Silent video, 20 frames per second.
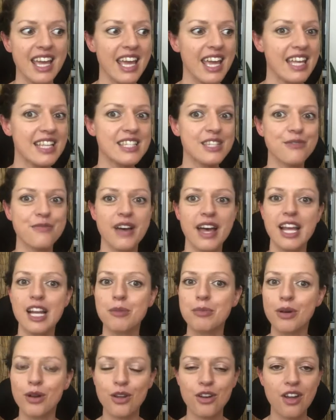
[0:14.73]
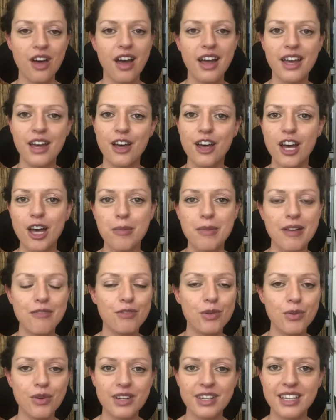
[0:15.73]
It's available on iHerb.
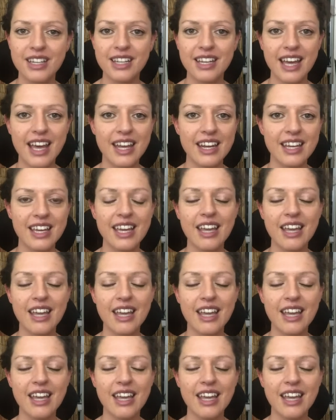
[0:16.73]
Everyone can get it.